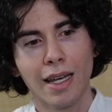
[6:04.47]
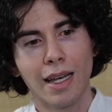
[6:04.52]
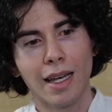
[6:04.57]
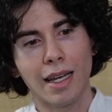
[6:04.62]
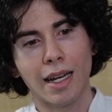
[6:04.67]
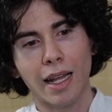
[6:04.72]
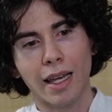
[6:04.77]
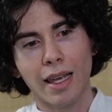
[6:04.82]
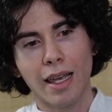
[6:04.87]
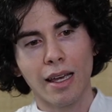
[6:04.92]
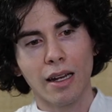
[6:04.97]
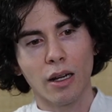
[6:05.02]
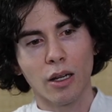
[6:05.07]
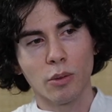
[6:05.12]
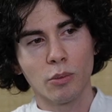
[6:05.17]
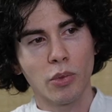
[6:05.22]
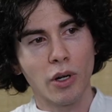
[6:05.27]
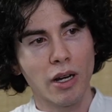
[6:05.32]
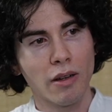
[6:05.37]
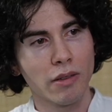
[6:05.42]
and I can't
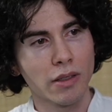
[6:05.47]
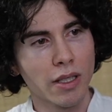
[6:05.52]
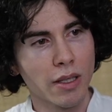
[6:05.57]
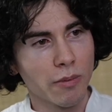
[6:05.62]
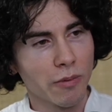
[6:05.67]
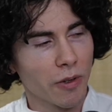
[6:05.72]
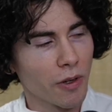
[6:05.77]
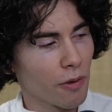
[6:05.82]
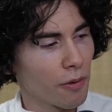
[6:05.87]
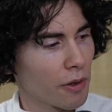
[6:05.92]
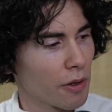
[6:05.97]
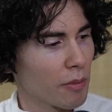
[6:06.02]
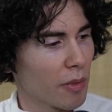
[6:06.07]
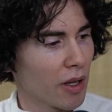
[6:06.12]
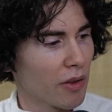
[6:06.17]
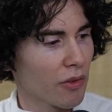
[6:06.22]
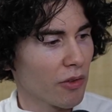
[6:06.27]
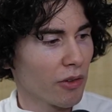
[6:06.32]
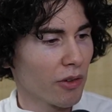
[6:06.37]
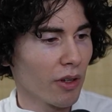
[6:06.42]
unprivate them for 3
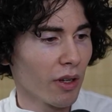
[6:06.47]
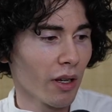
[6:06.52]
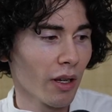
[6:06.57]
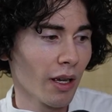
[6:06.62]
months.